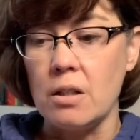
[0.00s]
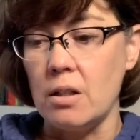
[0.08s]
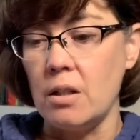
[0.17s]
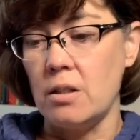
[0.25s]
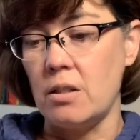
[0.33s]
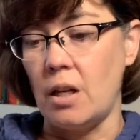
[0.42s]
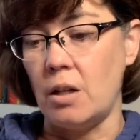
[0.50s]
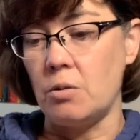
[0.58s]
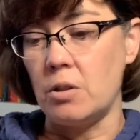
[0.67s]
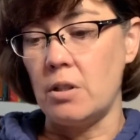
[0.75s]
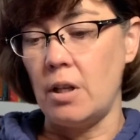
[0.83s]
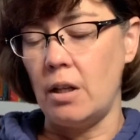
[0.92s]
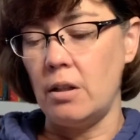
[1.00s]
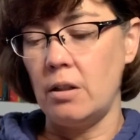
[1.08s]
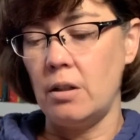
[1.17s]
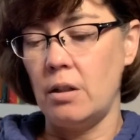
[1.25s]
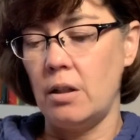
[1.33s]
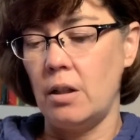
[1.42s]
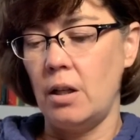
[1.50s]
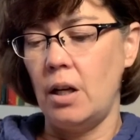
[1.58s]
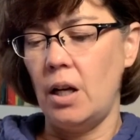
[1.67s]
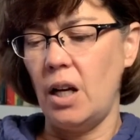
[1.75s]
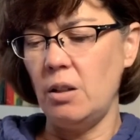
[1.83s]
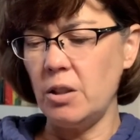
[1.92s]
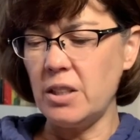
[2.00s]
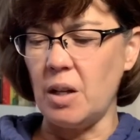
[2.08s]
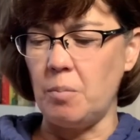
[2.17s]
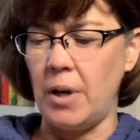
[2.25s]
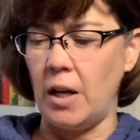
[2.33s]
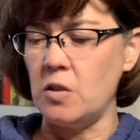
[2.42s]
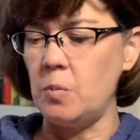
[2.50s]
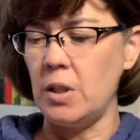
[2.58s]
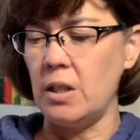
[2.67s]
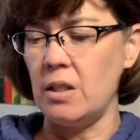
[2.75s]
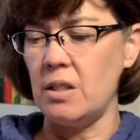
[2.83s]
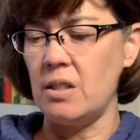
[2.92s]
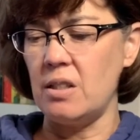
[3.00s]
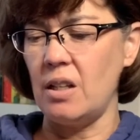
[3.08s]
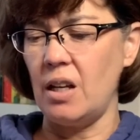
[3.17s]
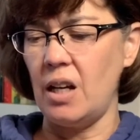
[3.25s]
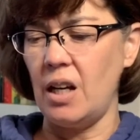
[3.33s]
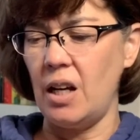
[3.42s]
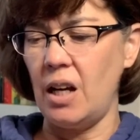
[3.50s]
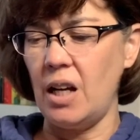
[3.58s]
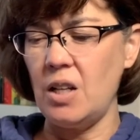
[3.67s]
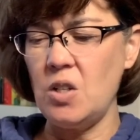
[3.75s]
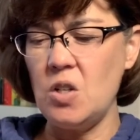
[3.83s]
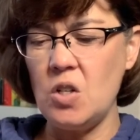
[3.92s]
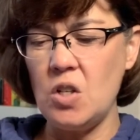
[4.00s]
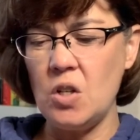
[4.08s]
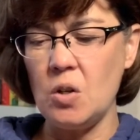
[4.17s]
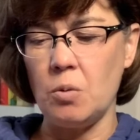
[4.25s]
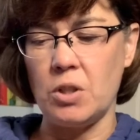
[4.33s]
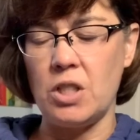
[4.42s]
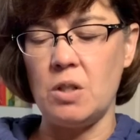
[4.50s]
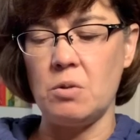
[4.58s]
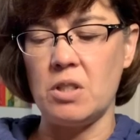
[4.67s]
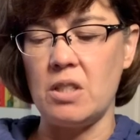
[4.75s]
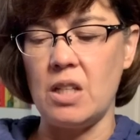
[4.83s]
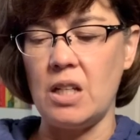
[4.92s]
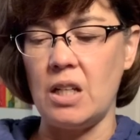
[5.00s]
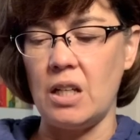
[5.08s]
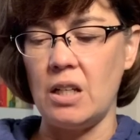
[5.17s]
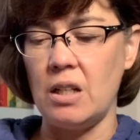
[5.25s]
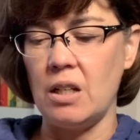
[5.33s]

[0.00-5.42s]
Sandra said. I looked at Mouse because I knew what she was thinking.